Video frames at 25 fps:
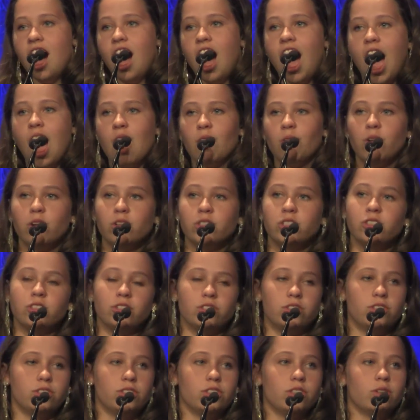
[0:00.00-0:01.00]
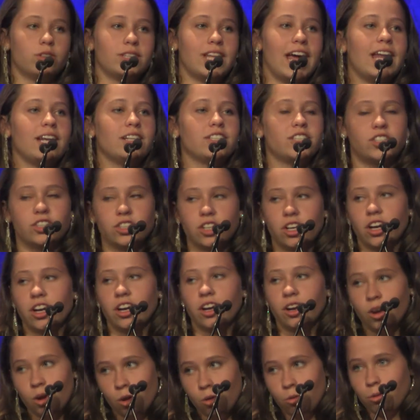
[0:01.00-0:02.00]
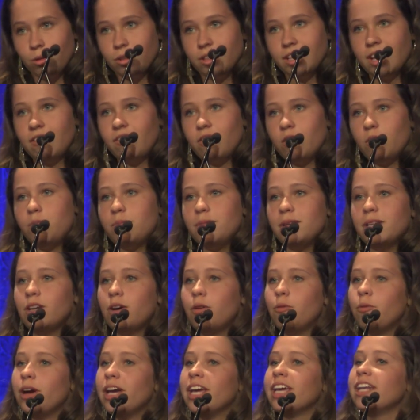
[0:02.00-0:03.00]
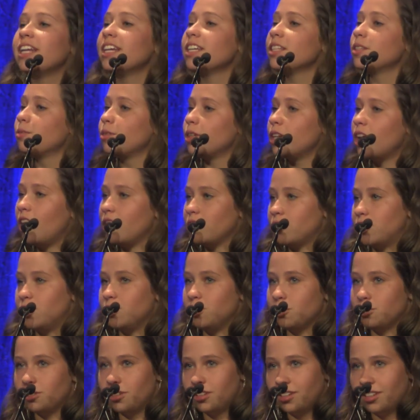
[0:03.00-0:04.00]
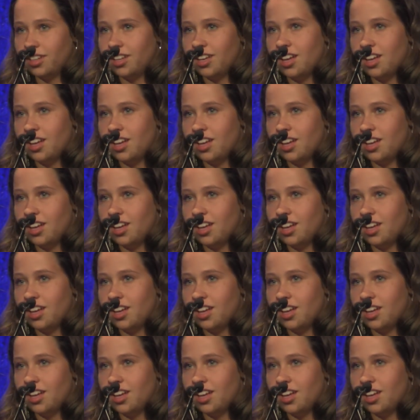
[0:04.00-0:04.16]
I want you to know that JOOI will never be the way it is without you.